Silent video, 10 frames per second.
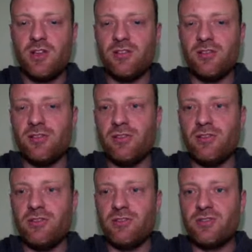
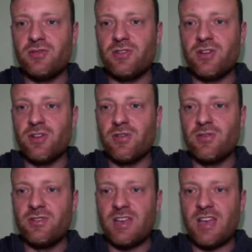learn to
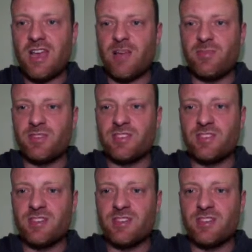code apps.